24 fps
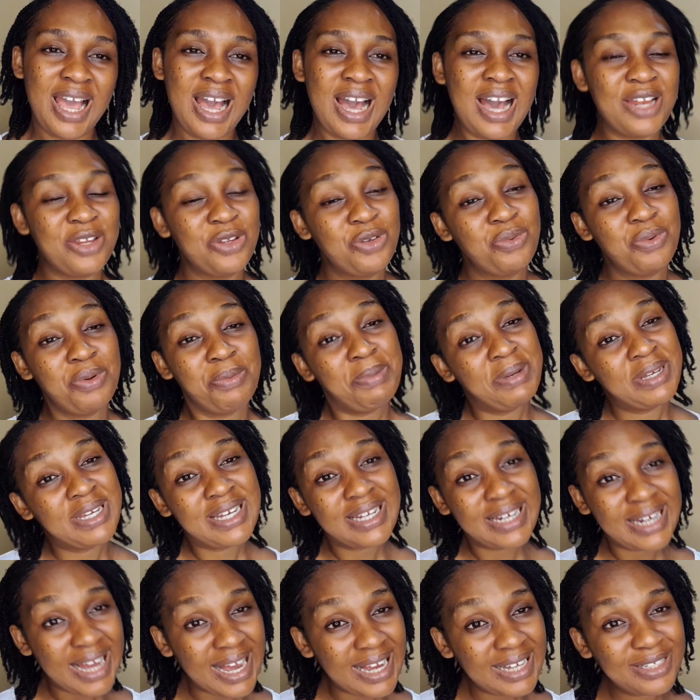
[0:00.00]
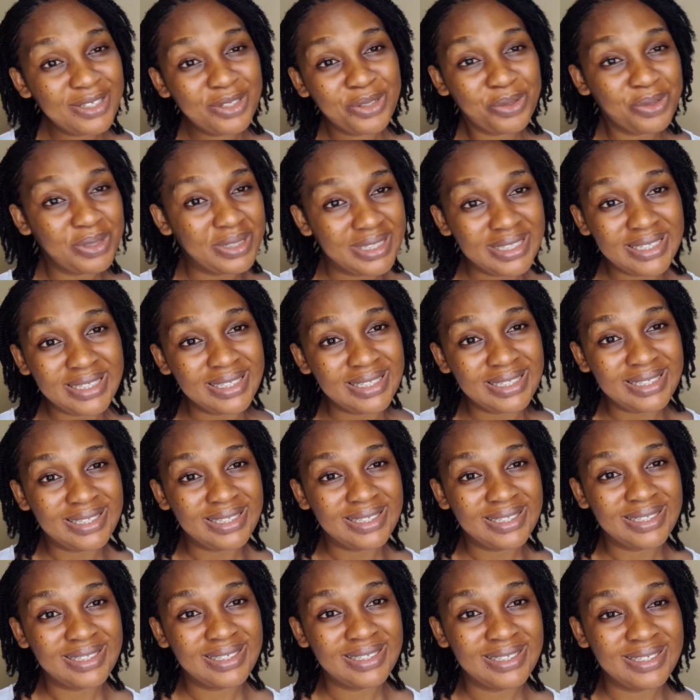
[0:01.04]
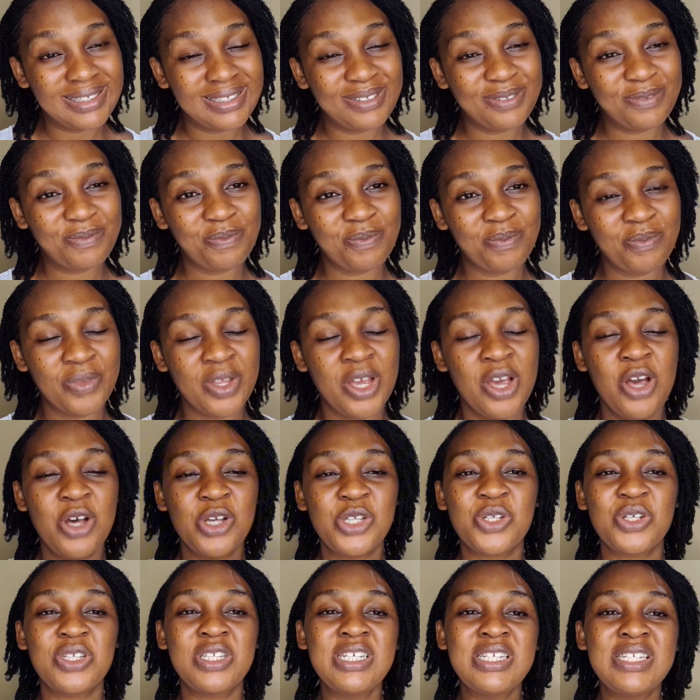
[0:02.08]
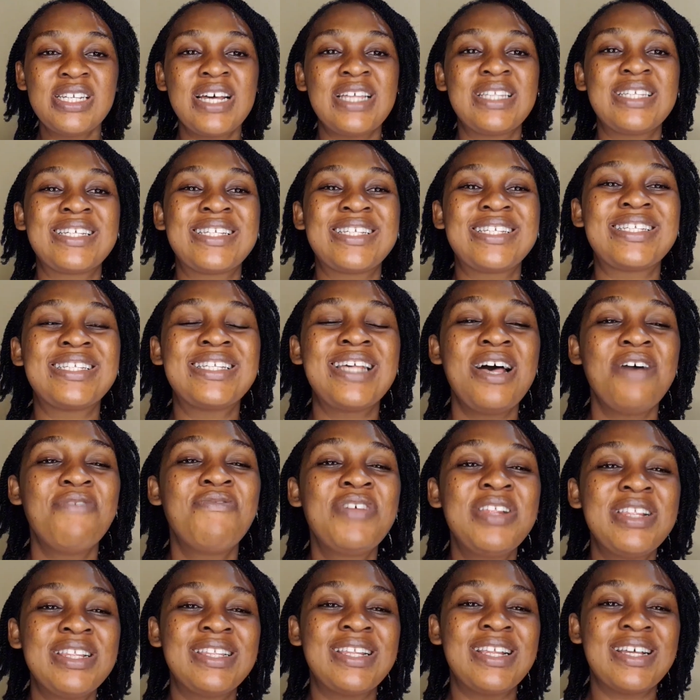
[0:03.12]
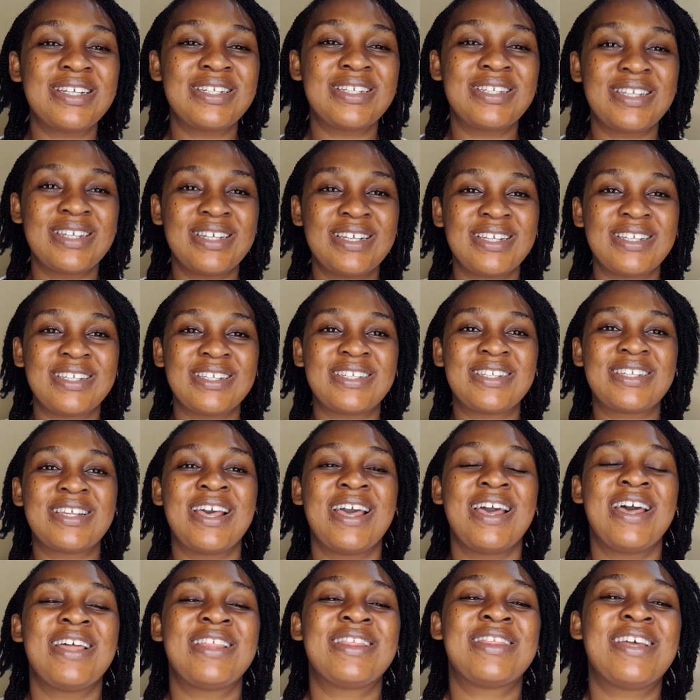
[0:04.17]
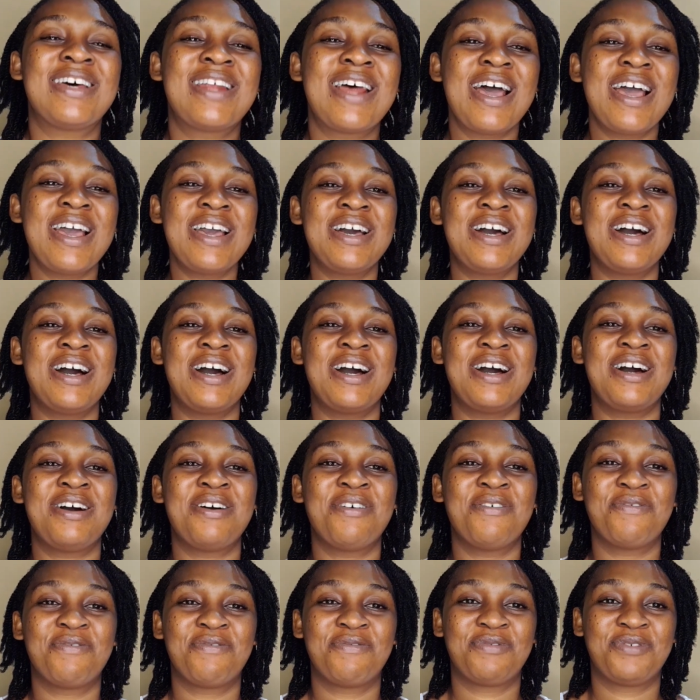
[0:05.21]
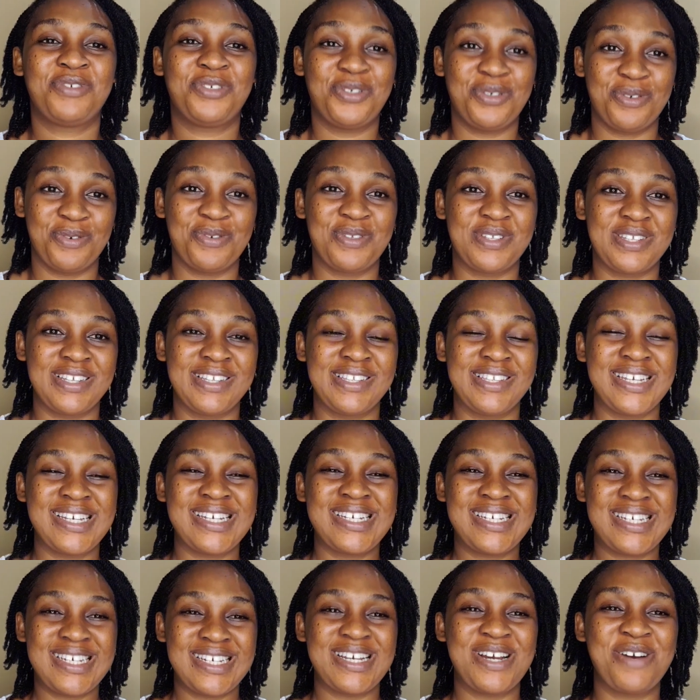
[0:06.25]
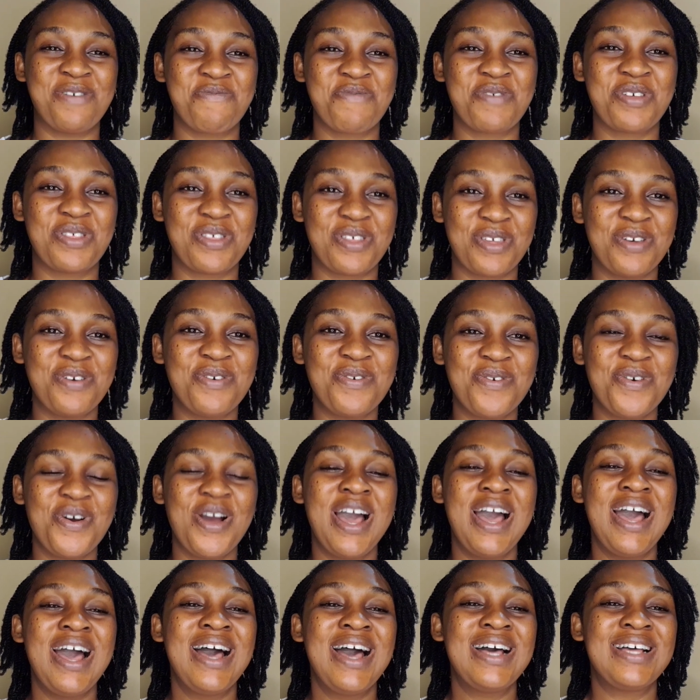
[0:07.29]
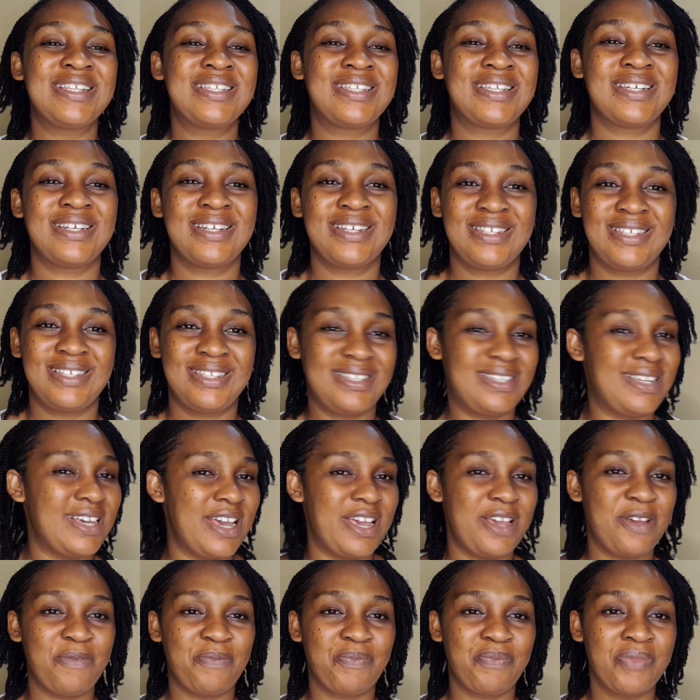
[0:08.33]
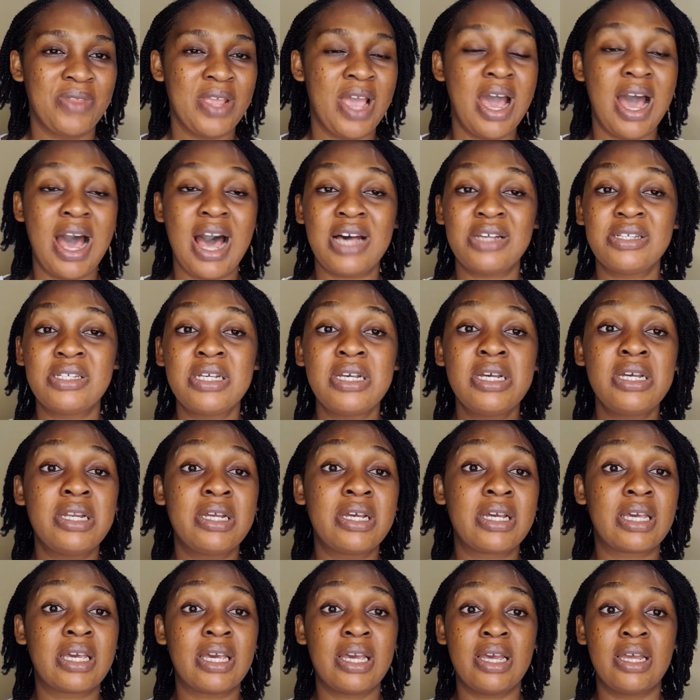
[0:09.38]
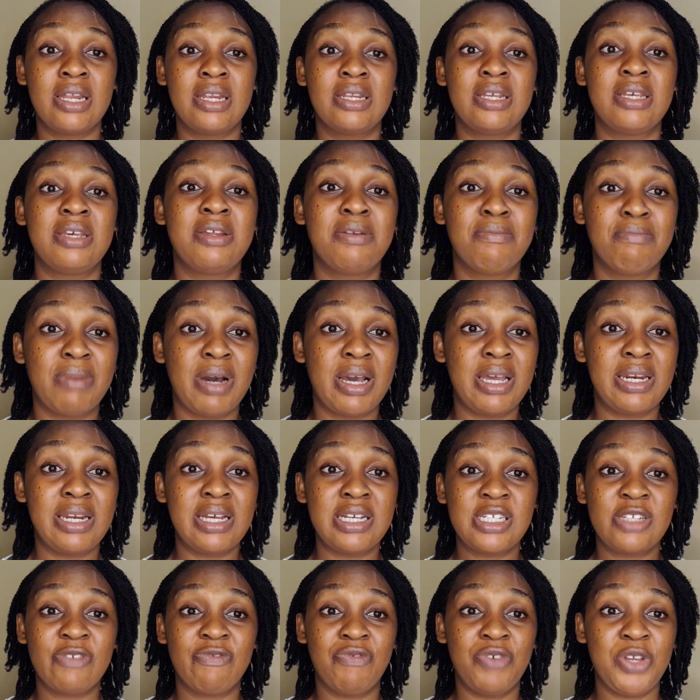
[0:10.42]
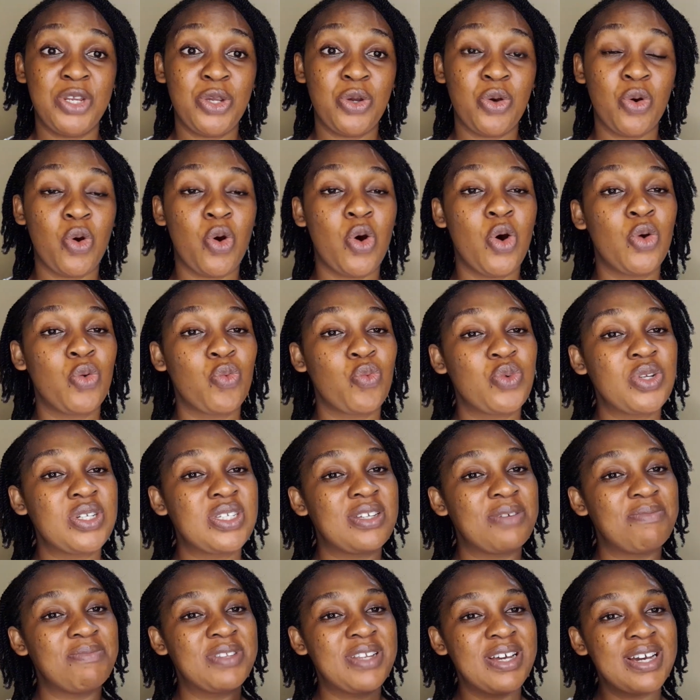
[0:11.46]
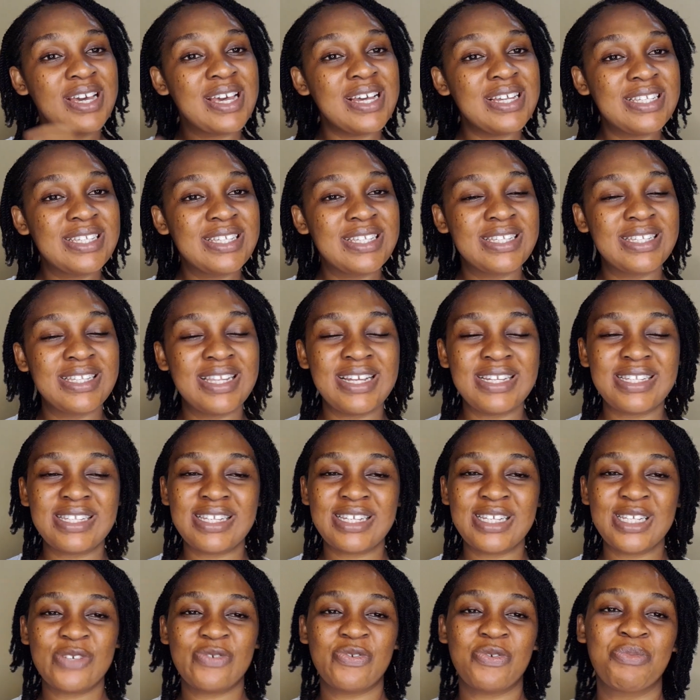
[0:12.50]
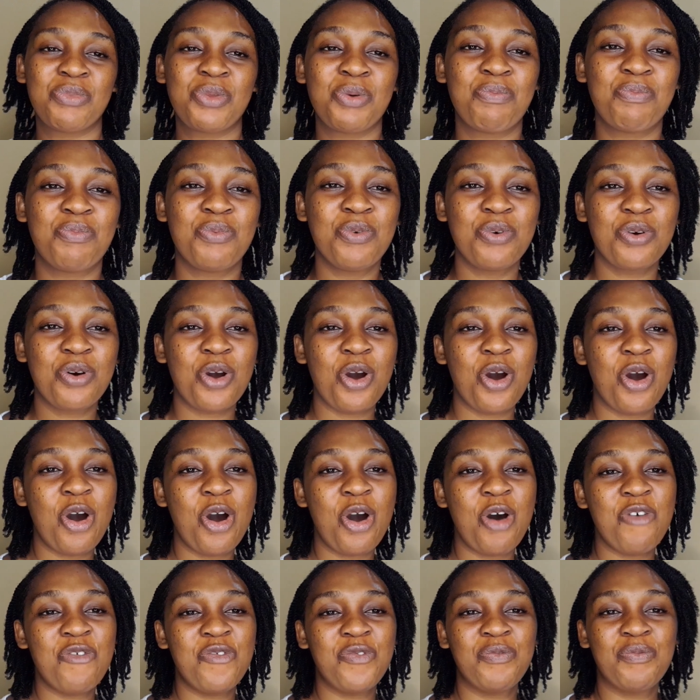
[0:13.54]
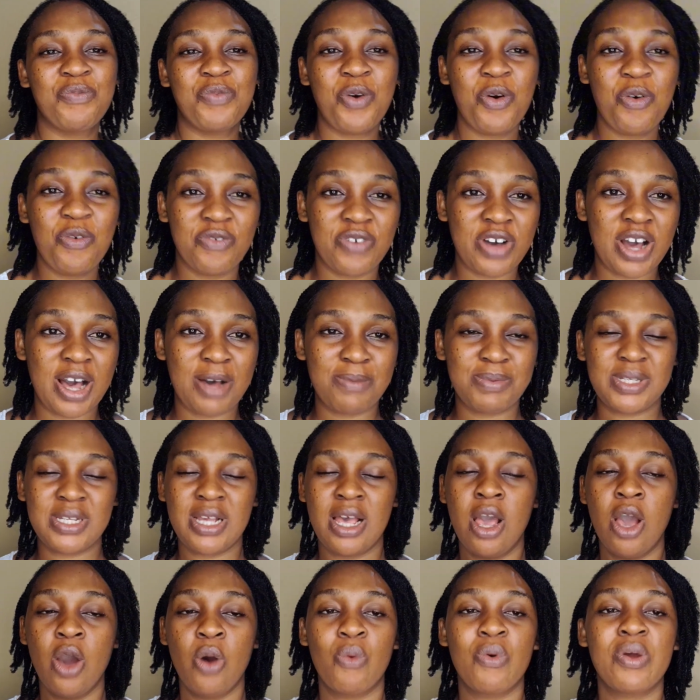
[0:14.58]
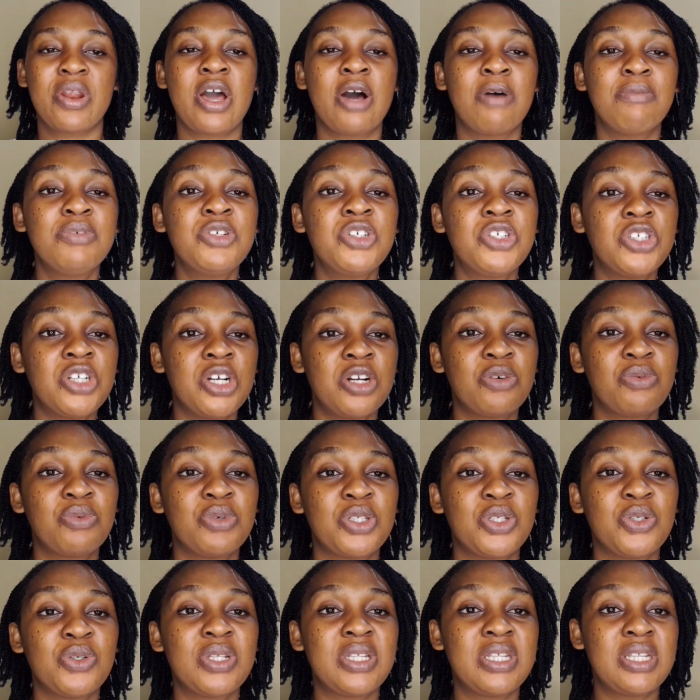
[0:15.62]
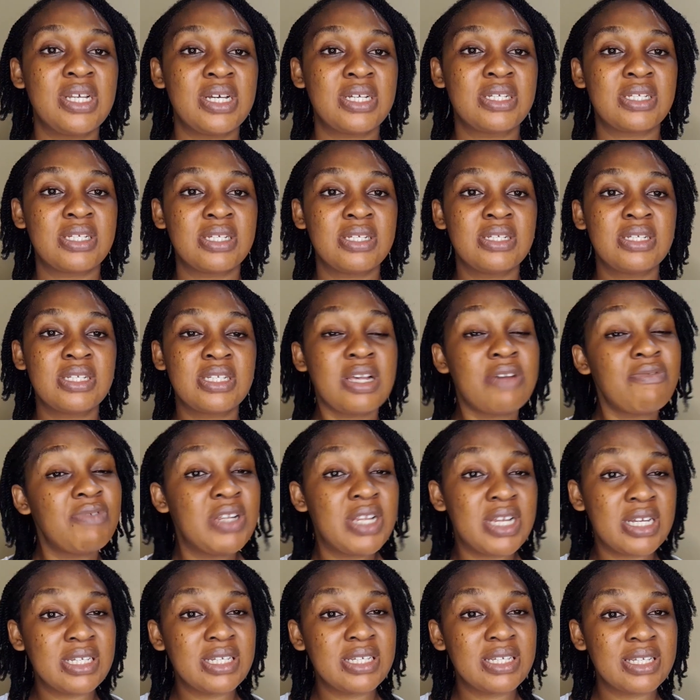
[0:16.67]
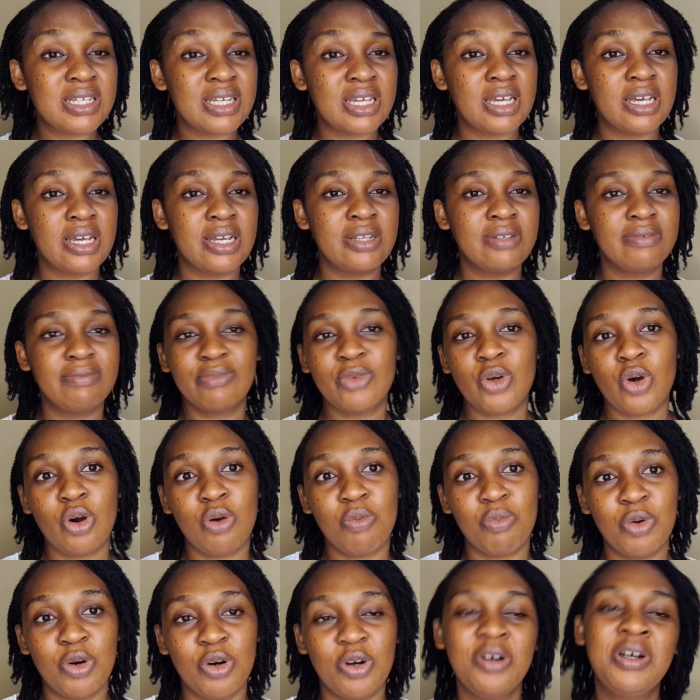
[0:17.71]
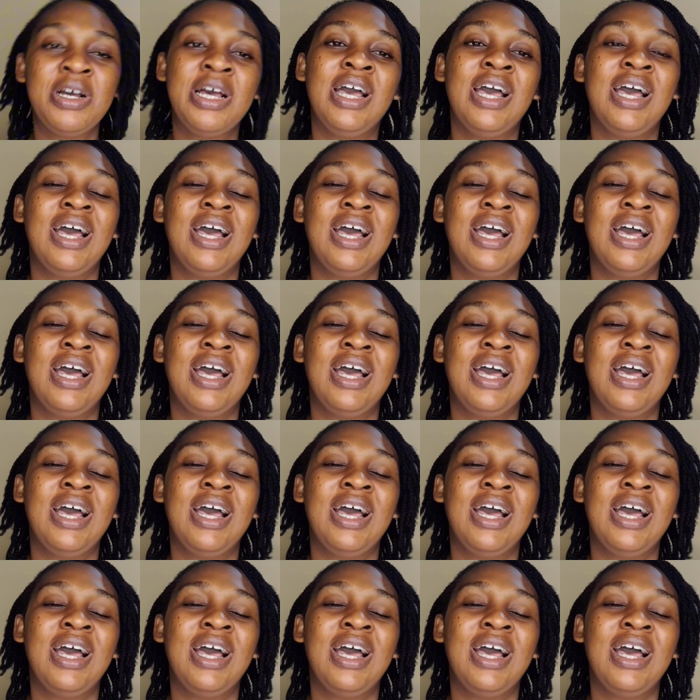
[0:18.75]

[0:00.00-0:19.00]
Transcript: and you will be glad you did. So these are the 7 lessons that I have chosen to share with you today. I'll see you again in my next video on Wisdom Nuggets, lessons from the book of Proverbs, when I'll be sharing with you lessons, 7 lessons again or more,